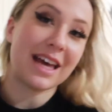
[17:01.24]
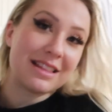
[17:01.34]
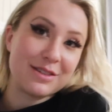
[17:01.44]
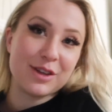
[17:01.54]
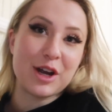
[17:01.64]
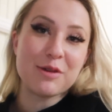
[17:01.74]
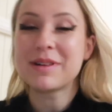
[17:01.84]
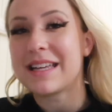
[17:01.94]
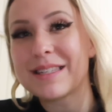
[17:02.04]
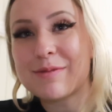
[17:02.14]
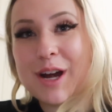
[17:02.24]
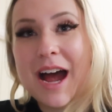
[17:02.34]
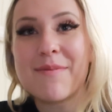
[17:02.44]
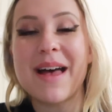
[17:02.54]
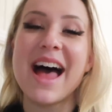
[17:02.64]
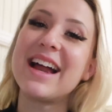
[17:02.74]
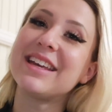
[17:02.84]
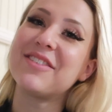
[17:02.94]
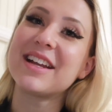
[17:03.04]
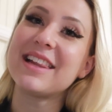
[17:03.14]
like this video, please subscribe and
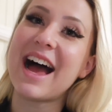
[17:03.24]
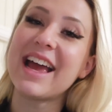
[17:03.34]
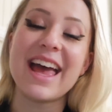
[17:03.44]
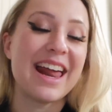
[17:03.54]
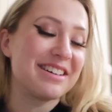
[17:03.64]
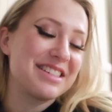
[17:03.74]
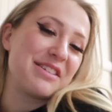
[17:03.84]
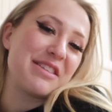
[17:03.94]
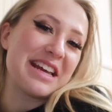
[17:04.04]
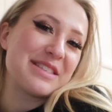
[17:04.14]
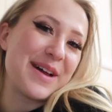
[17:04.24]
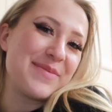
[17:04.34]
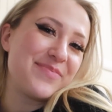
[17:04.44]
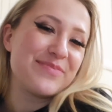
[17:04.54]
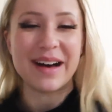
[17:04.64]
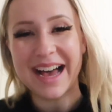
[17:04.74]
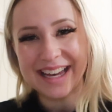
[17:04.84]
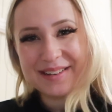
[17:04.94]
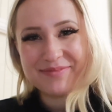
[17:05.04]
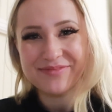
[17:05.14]
give it a like, and I'll see you in the next one. Bye.